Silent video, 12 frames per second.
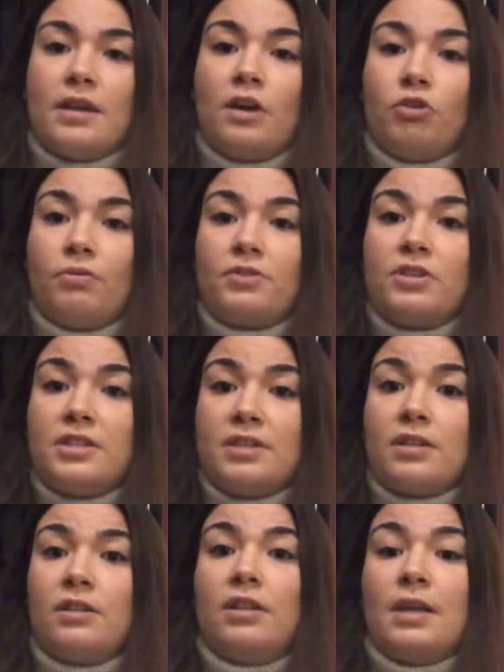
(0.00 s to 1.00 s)
are of
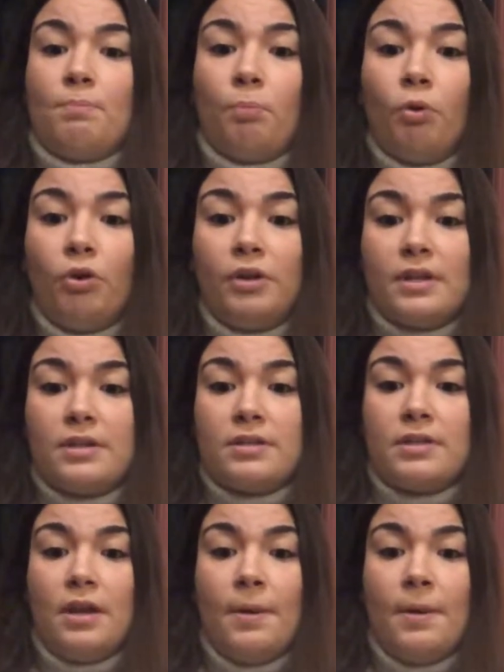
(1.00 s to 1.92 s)
critical importance